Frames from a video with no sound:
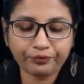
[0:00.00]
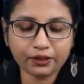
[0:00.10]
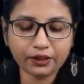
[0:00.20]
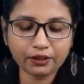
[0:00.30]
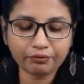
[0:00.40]

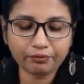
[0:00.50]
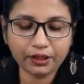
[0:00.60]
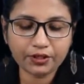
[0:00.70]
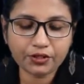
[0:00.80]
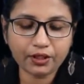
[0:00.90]
chief
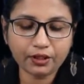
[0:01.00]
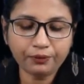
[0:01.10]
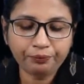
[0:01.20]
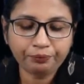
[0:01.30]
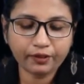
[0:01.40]
minister,
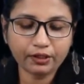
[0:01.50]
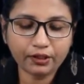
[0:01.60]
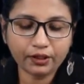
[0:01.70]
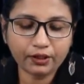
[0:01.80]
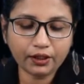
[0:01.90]

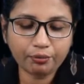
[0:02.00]
the real